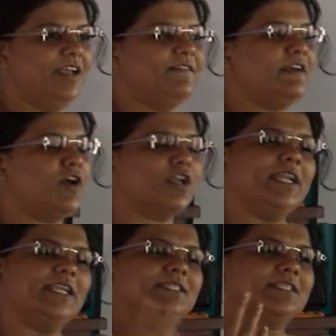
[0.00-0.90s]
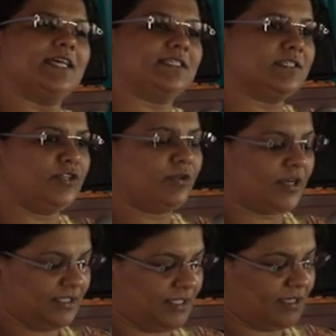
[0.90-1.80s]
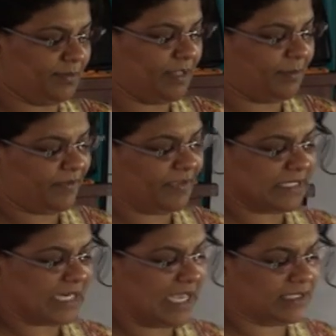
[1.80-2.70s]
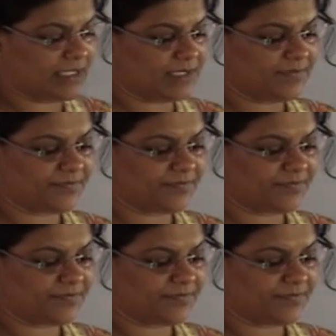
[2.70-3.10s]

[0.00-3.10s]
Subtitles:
We have already discussed new criticism in the previous class.